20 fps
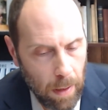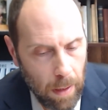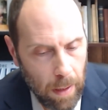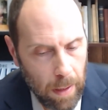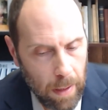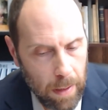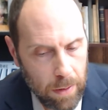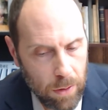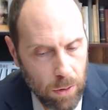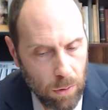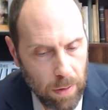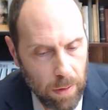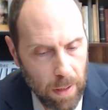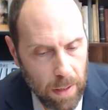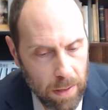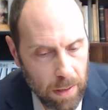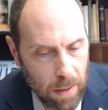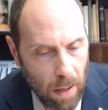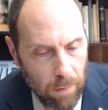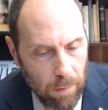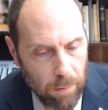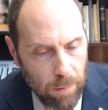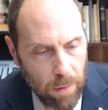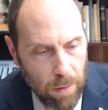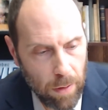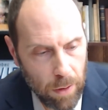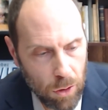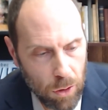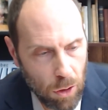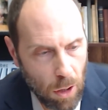is to discover
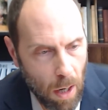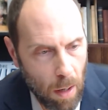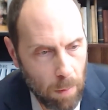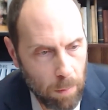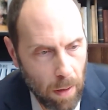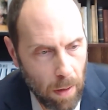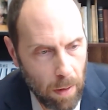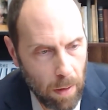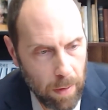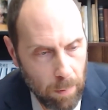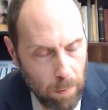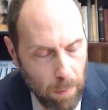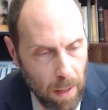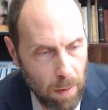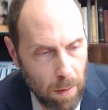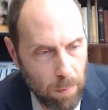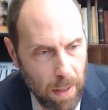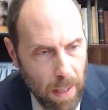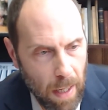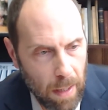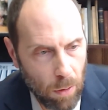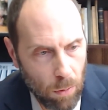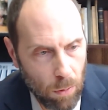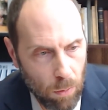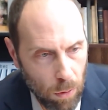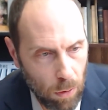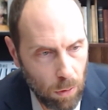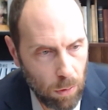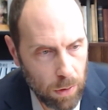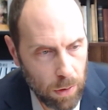the trauma that may be at the
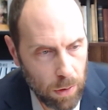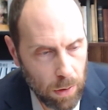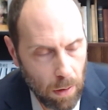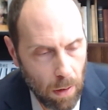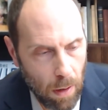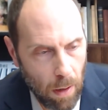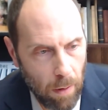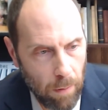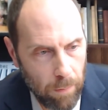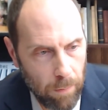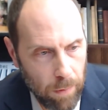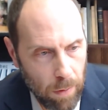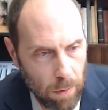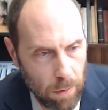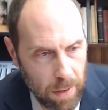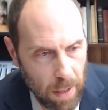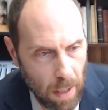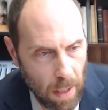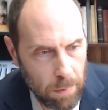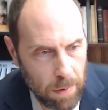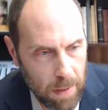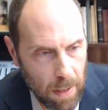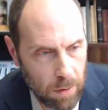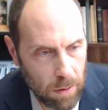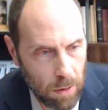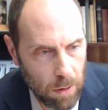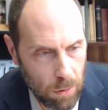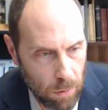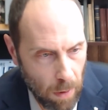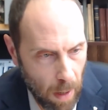root of your
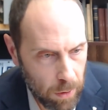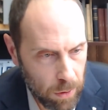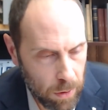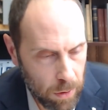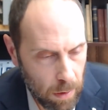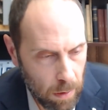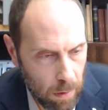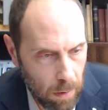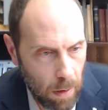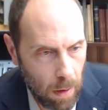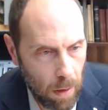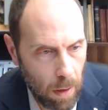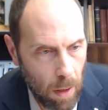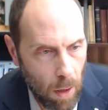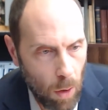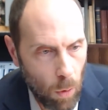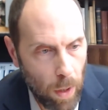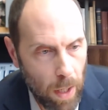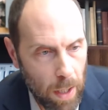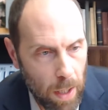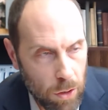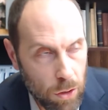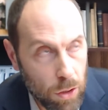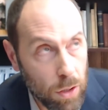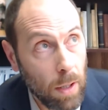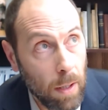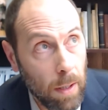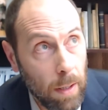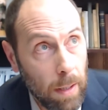same-sex attraction, which